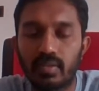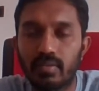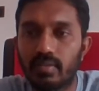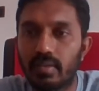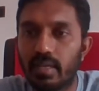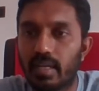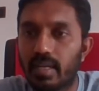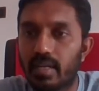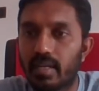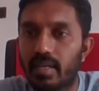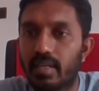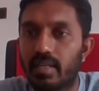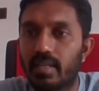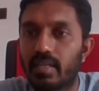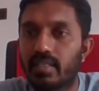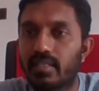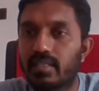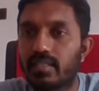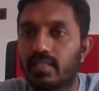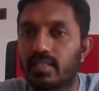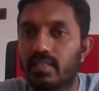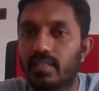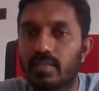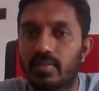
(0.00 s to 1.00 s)
at
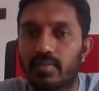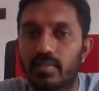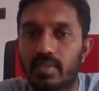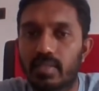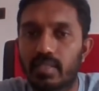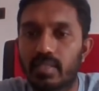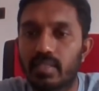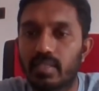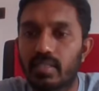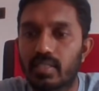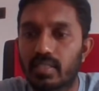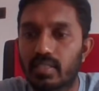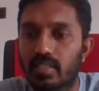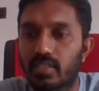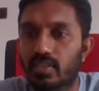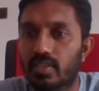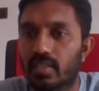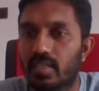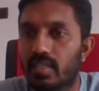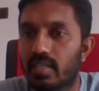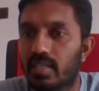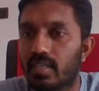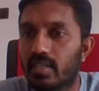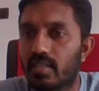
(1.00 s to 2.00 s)
h7
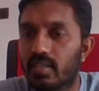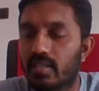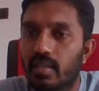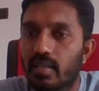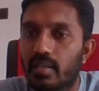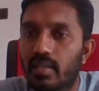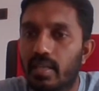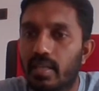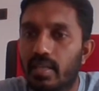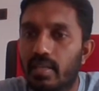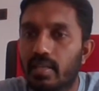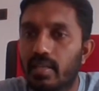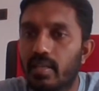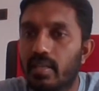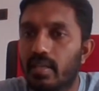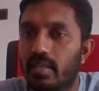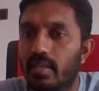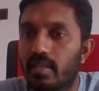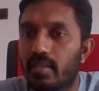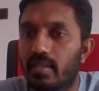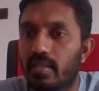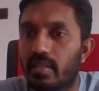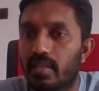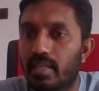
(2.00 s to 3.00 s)
square, then
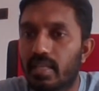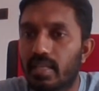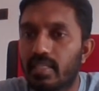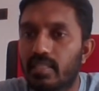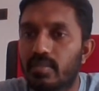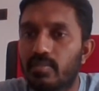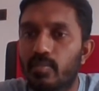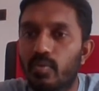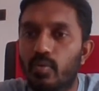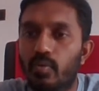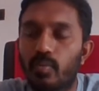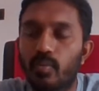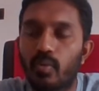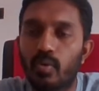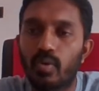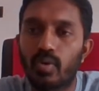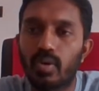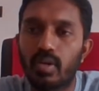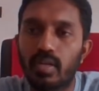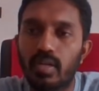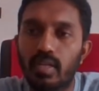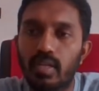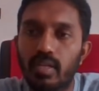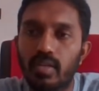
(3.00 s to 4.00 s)
the next move
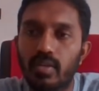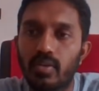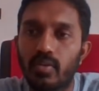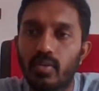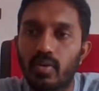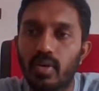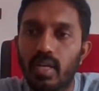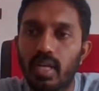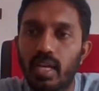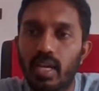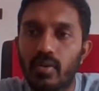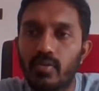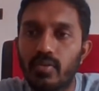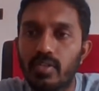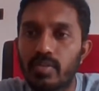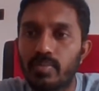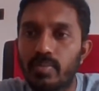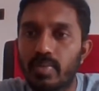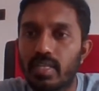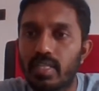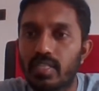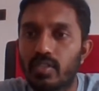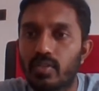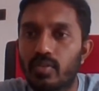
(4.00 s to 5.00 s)
pawn don't have
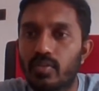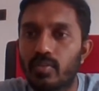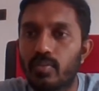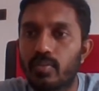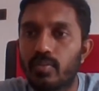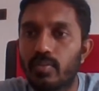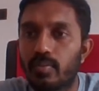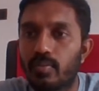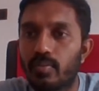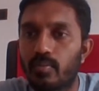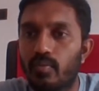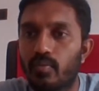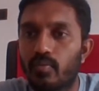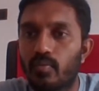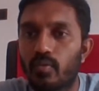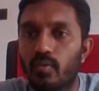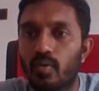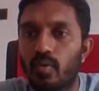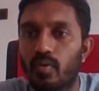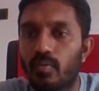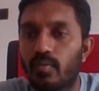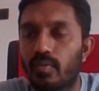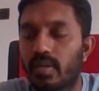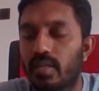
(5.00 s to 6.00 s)
space to move
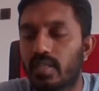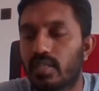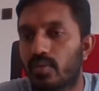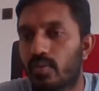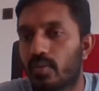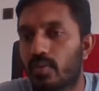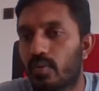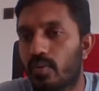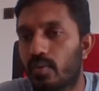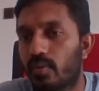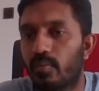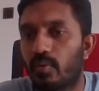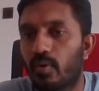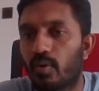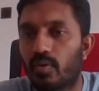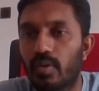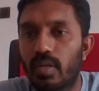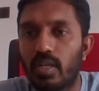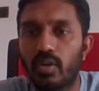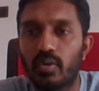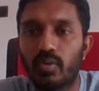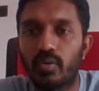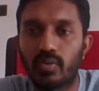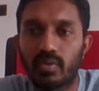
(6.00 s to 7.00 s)
forward, so pawn
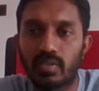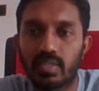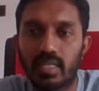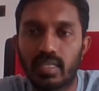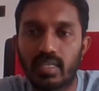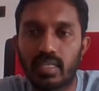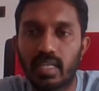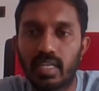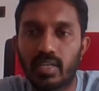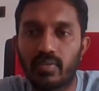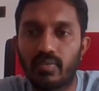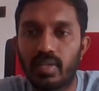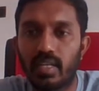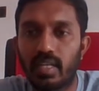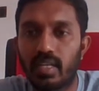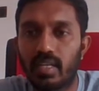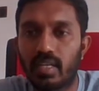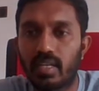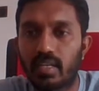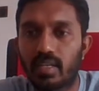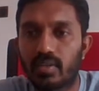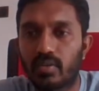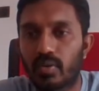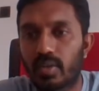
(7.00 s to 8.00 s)
will lose and game
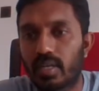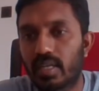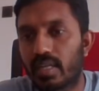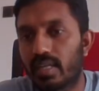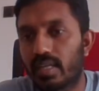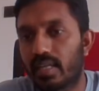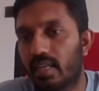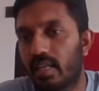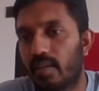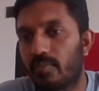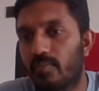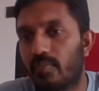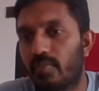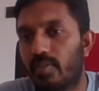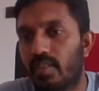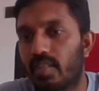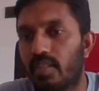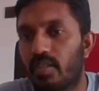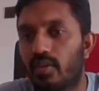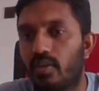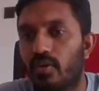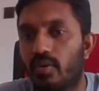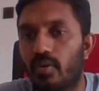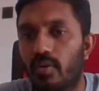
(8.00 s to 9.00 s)
will quickly end up with
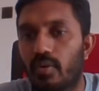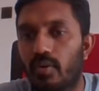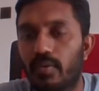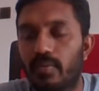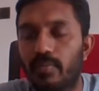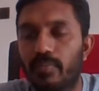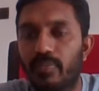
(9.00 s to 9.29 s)
the draw.